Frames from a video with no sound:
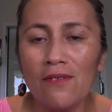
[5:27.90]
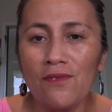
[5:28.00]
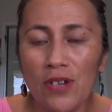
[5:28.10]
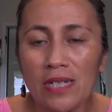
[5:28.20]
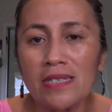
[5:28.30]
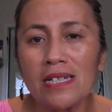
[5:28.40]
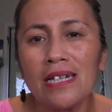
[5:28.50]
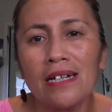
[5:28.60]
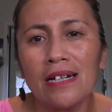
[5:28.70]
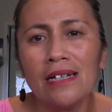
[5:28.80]
first
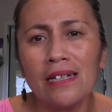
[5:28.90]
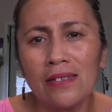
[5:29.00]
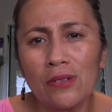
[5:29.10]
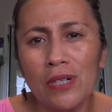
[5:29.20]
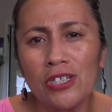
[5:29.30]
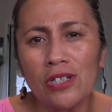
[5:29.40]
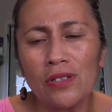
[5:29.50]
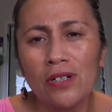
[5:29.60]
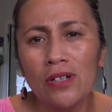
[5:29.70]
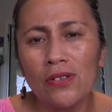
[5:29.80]
here in the
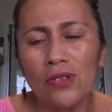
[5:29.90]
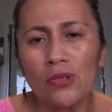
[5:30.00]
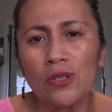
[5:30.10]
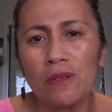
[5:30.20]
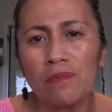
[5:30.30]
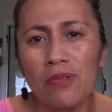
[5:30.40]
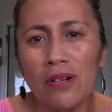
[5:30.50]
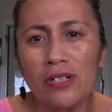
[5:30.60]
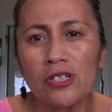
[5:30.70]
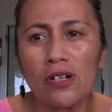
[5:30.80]
region through the
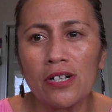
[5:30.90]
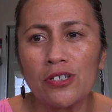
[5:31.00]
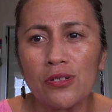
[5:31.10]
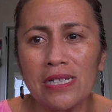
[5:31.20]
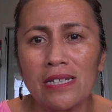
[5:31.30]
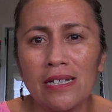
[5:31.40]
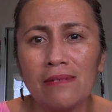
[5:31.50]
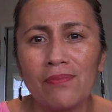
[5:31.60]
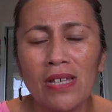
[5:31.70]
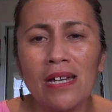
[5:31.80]
Rarotonga
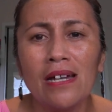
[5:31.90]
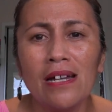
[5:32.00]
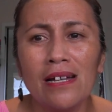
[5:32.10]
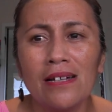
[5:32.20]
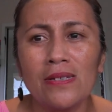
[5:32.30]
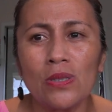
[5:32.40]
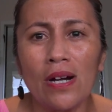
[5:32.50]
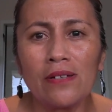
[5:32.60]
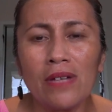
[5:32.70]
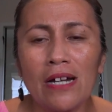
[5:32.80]
Treaty. So
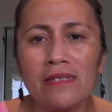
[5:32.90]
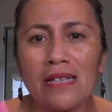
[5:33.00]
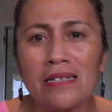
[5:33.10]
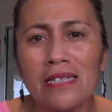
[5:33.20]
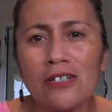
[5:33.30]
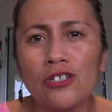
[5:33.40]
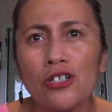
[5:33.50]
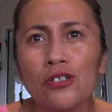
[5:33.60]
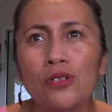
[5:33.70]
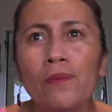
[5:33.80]
I, I, I send
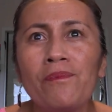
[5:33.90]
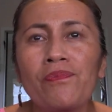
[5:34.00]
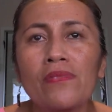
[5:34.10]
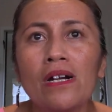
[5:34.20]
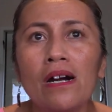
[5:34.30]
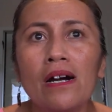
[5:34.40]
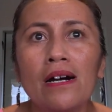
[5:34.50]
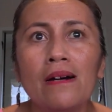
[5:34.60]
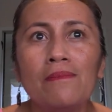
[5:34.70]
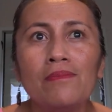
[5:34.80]
you
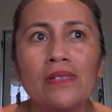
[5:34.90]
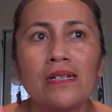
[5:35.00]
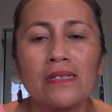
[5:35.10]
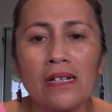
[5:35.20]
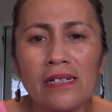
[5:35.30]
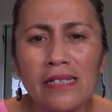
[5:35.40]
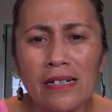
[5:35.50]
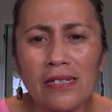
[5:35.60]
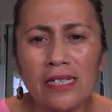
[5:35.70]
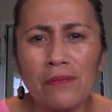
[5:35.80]
um,
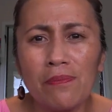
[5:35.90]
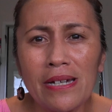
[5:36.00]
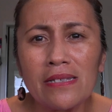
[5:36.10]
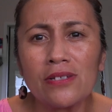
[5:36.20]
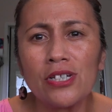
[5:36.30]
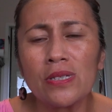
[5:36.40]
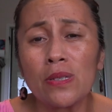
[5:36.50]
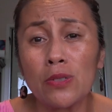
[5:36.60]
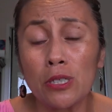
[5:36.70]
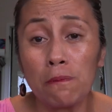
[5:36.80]
solidarity messages,
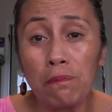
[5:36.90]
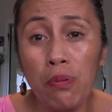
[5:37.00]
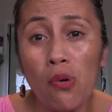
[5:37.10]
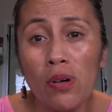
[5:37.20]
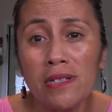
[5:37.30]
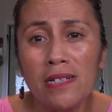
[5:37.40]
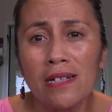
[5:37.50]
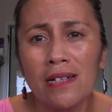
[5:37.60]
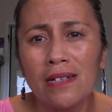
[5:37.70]
the support